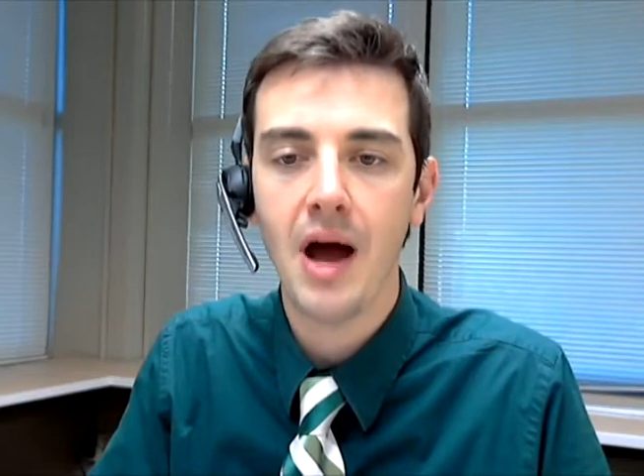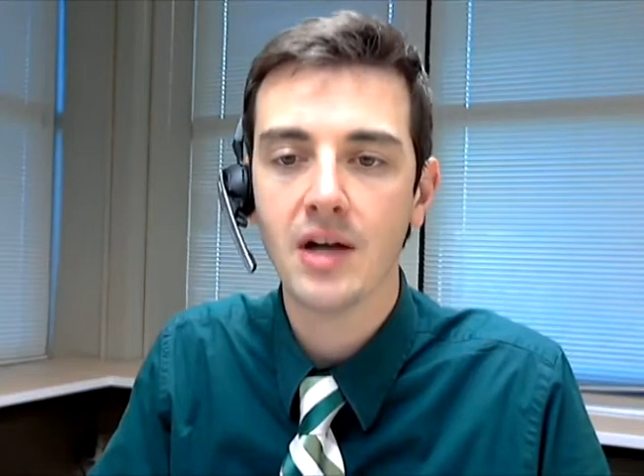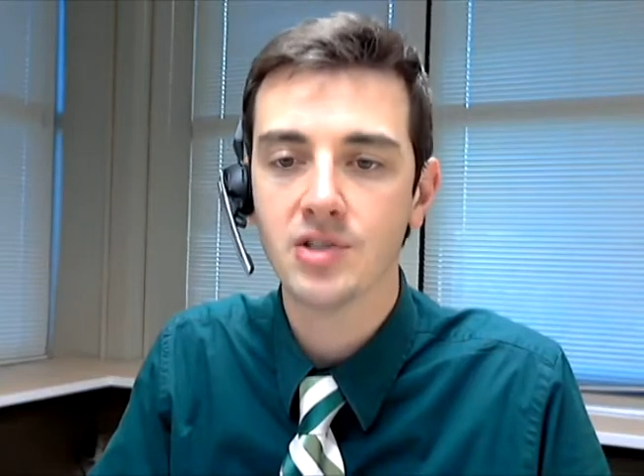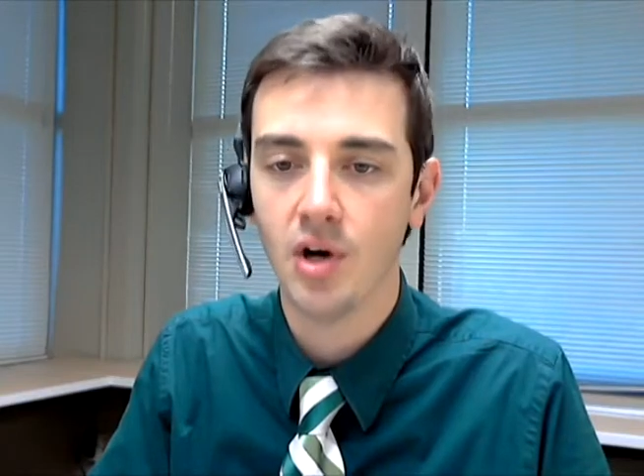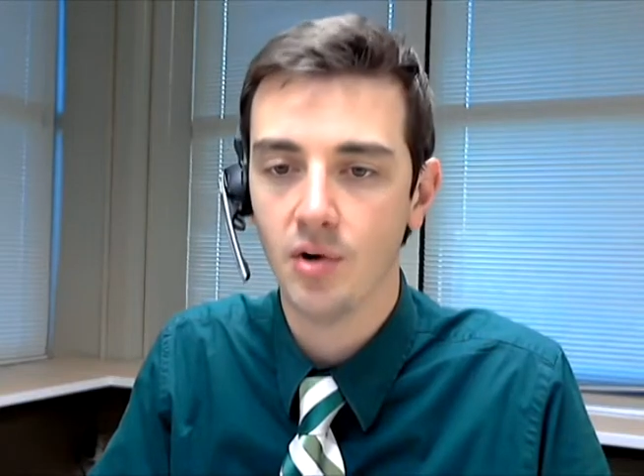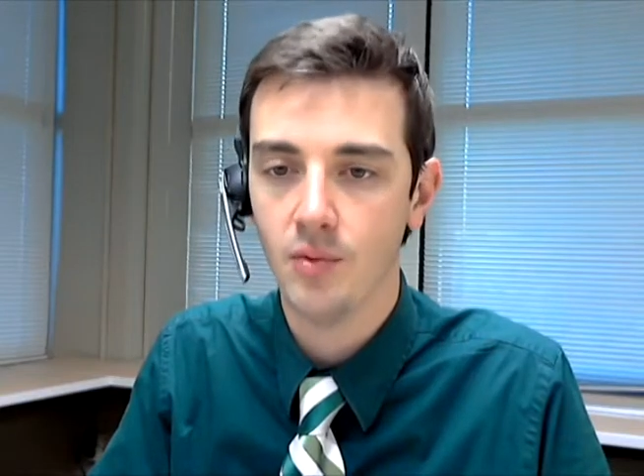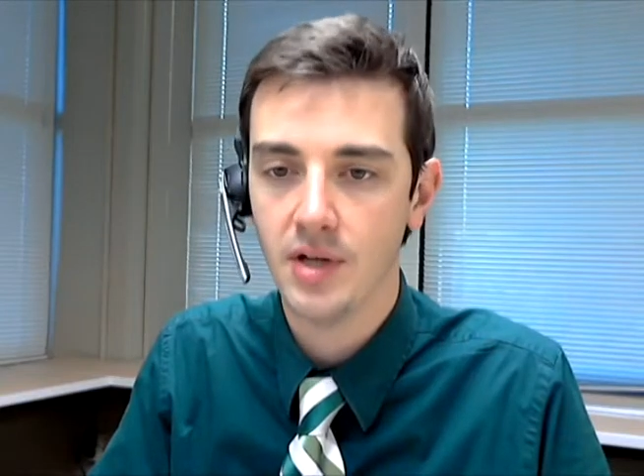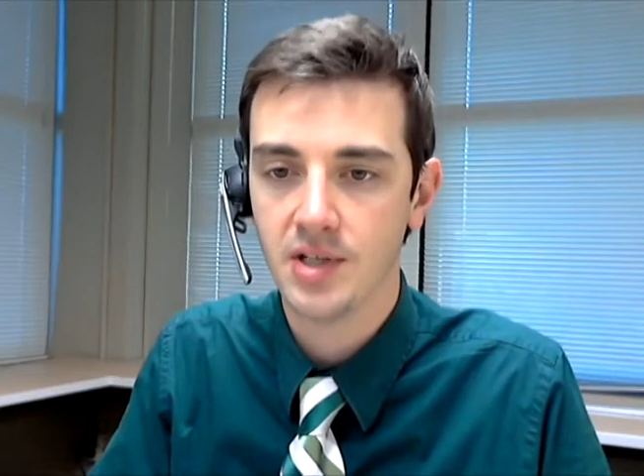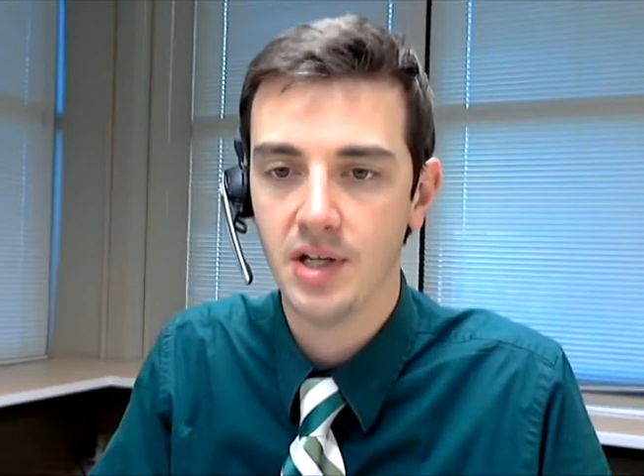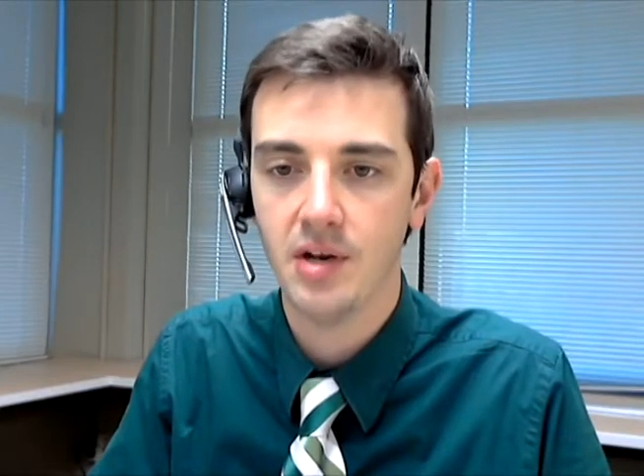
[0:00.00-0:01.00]
Oxnard
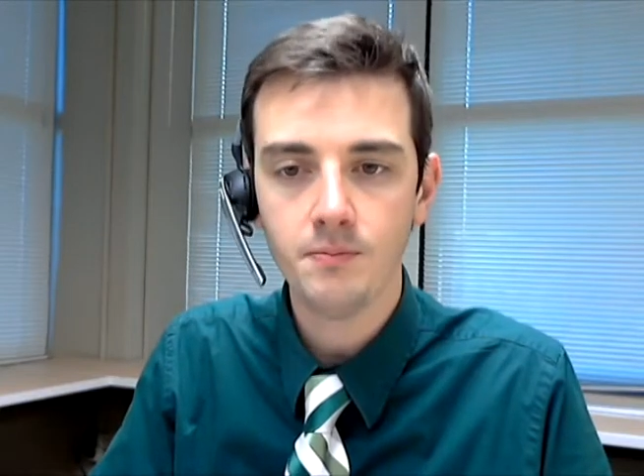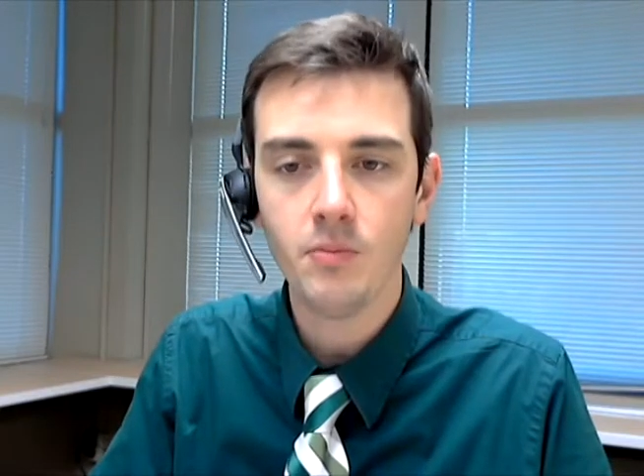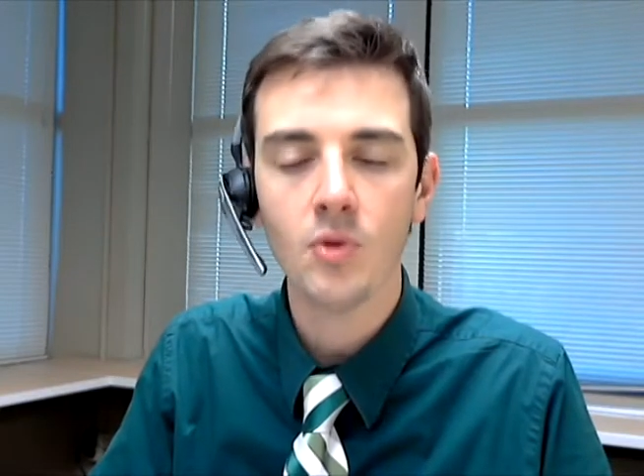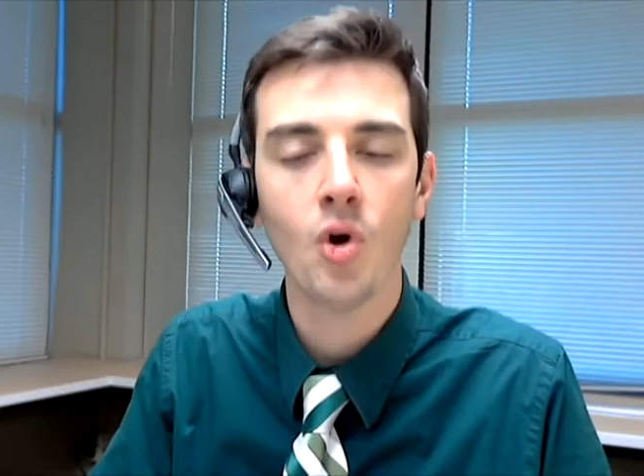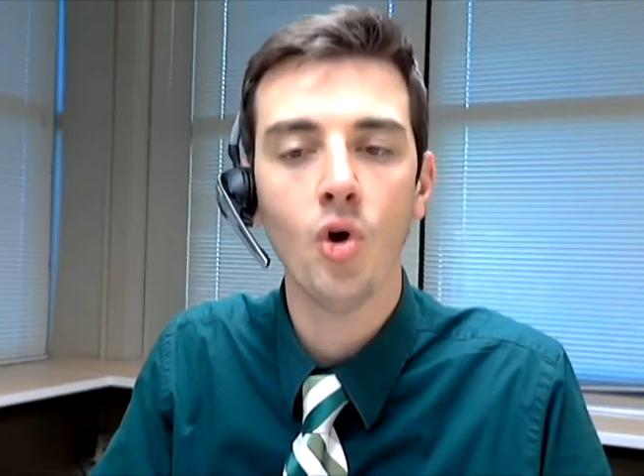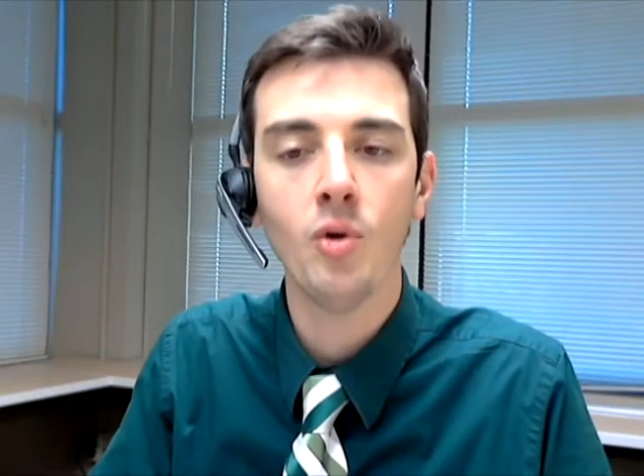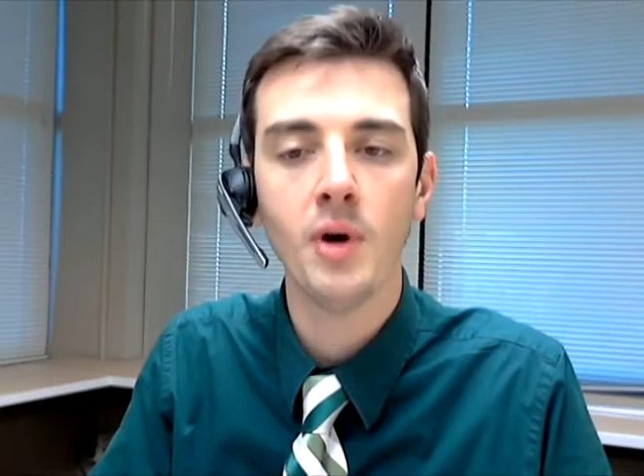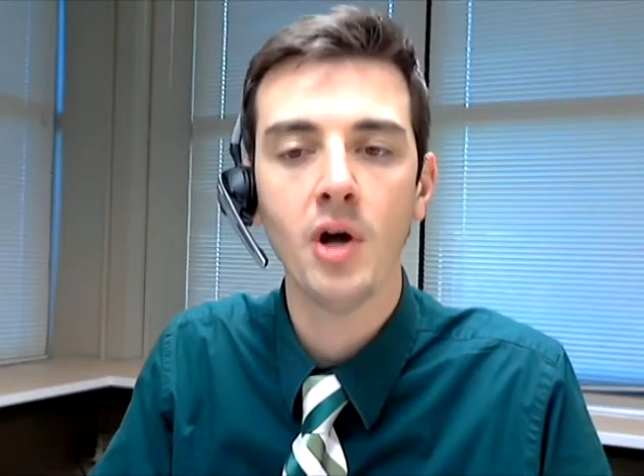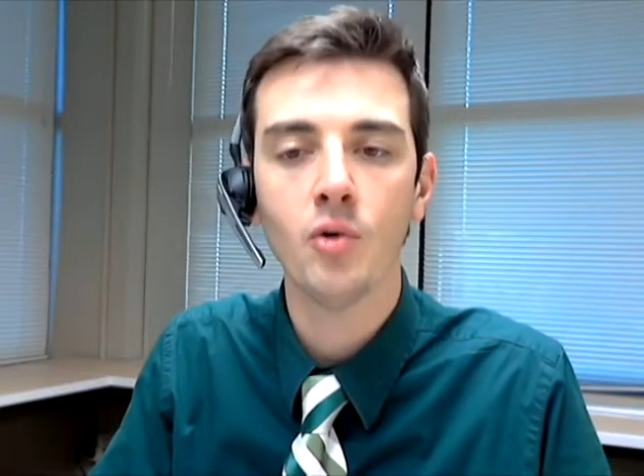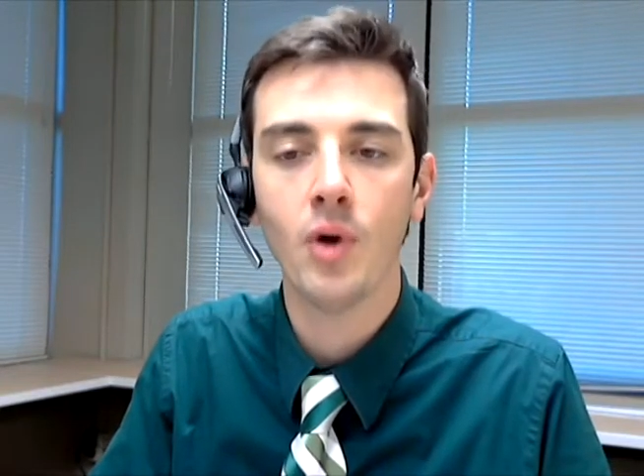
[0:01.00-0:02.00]
resident
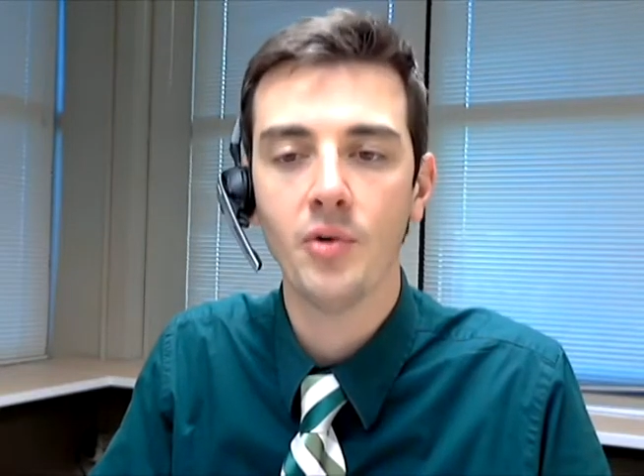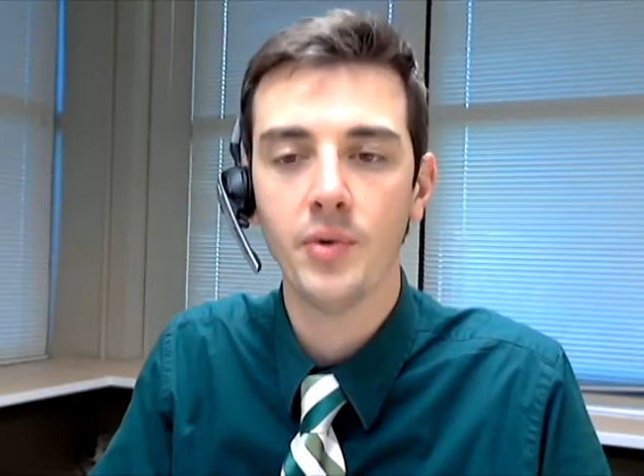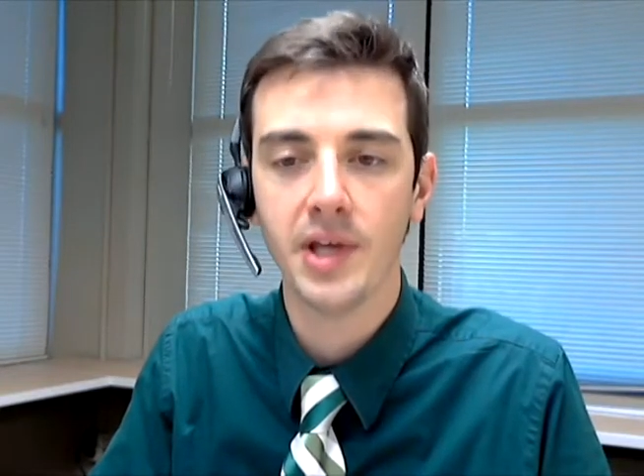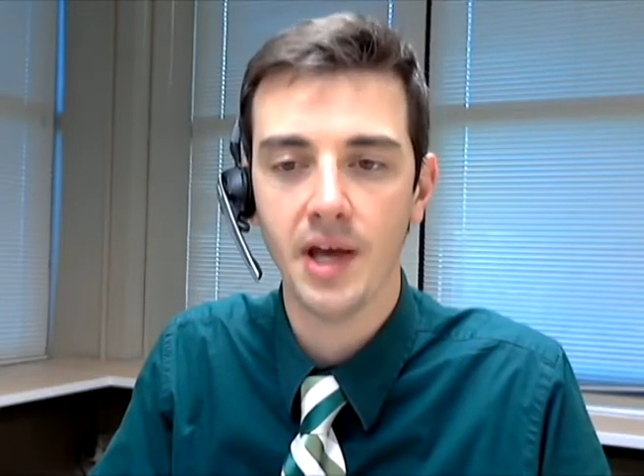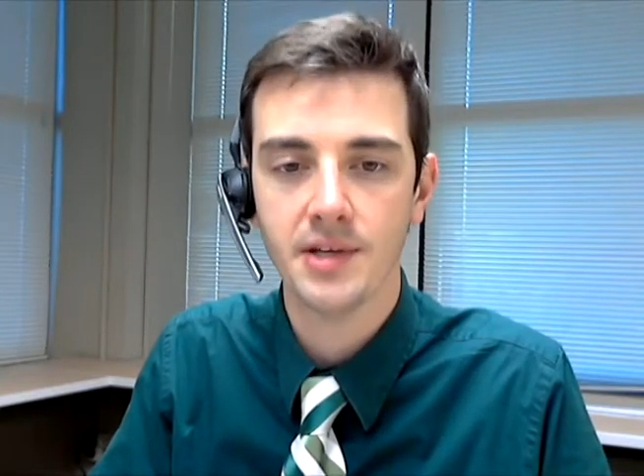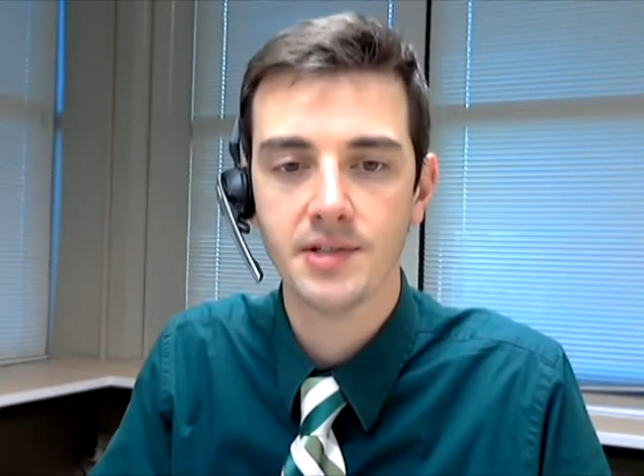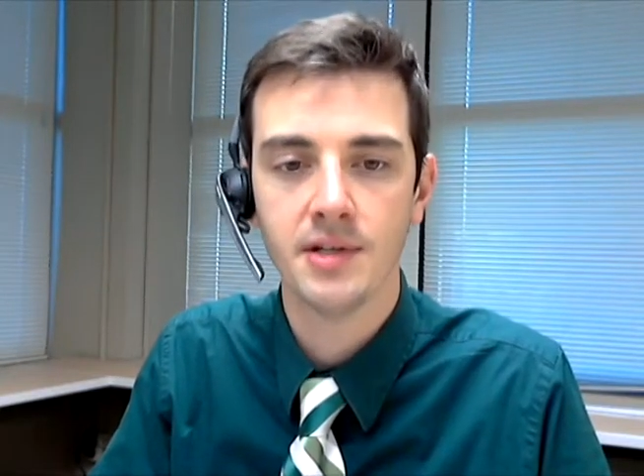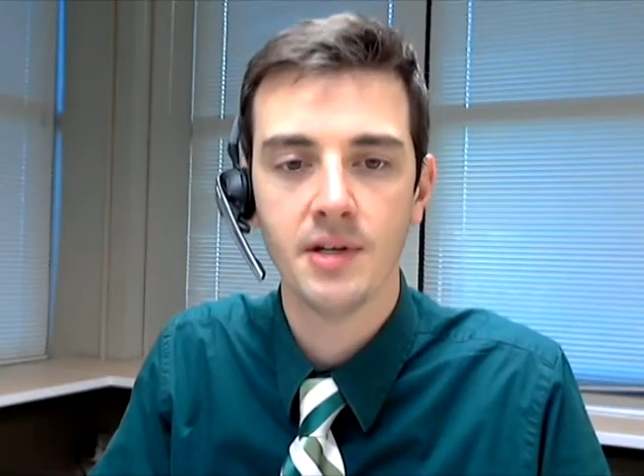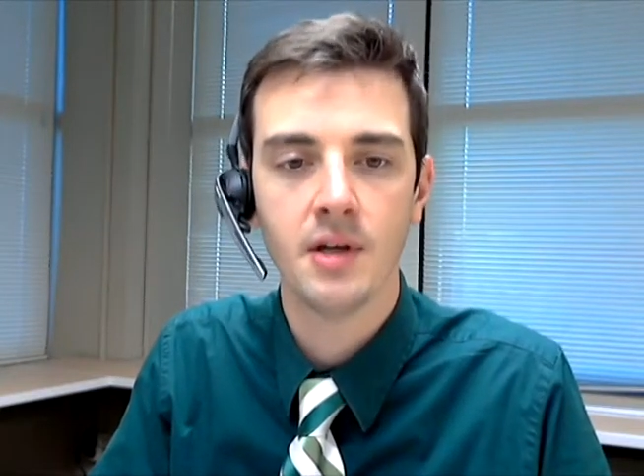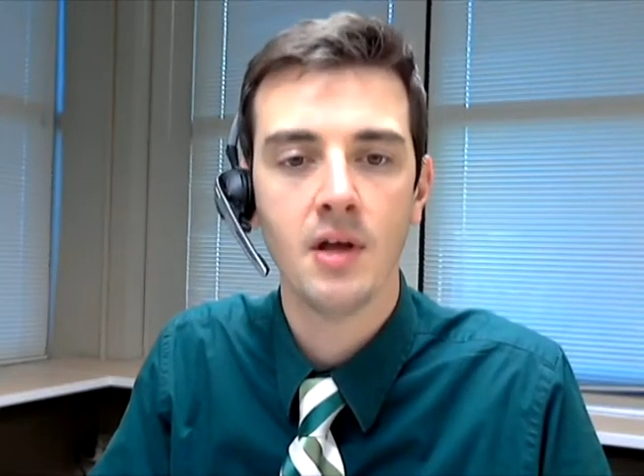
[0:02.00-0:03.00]
Irma Rodriguez.